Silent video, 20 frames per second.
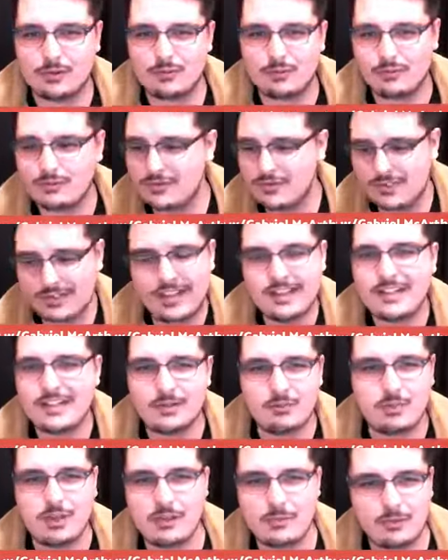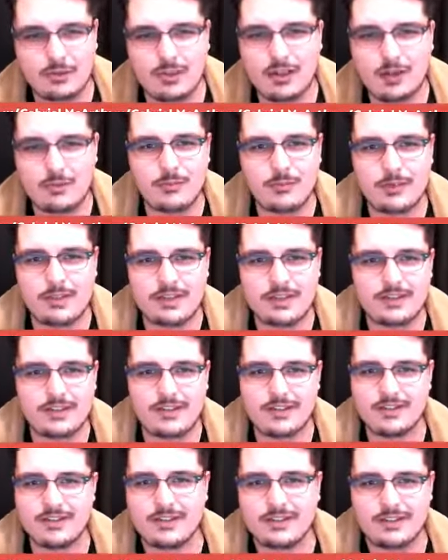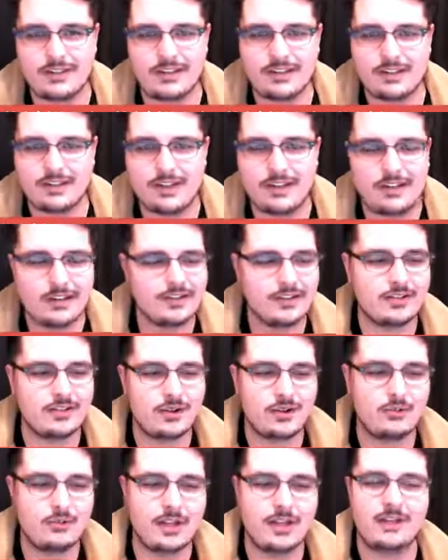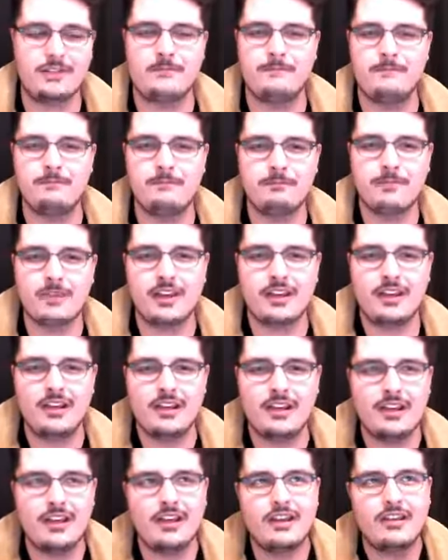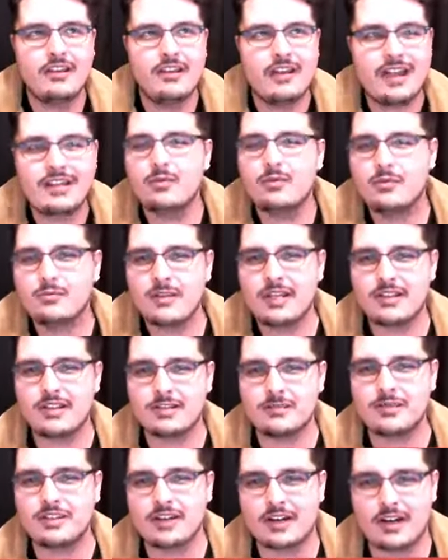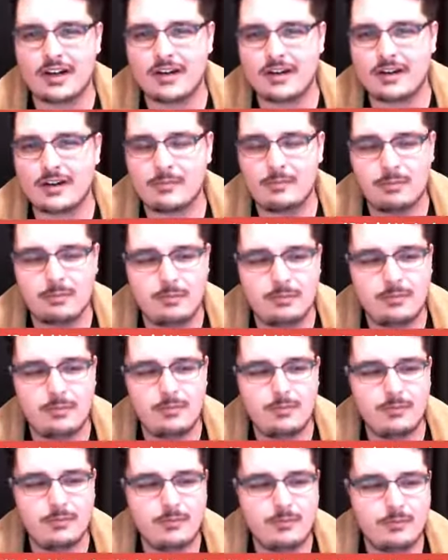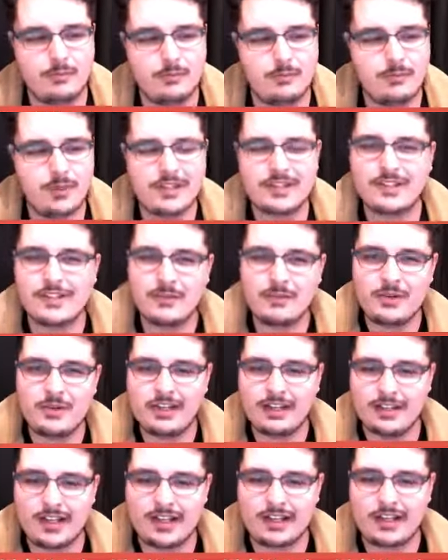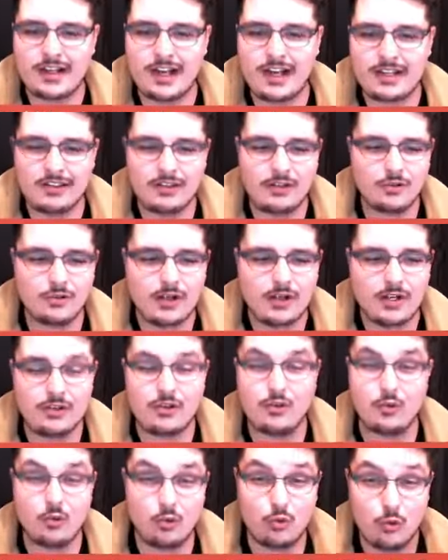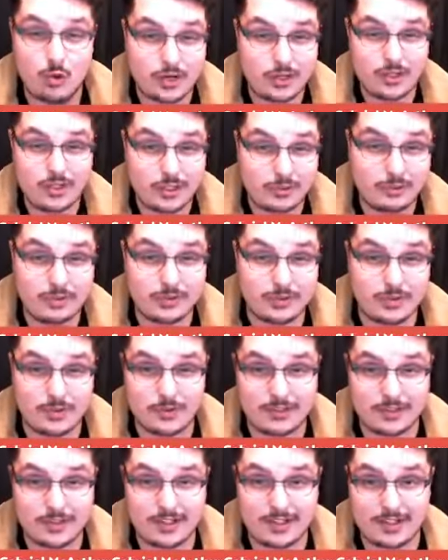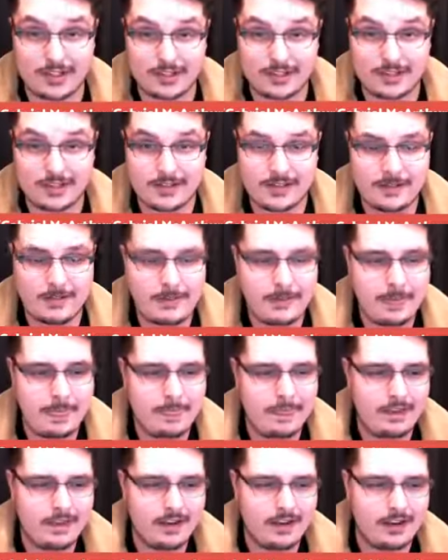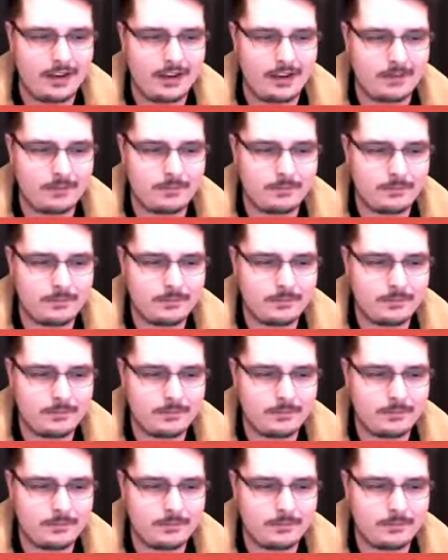slicing people up, and he's killing his own men. That's what makes him scary. But somebody like Kylo Ren, who worships those things, and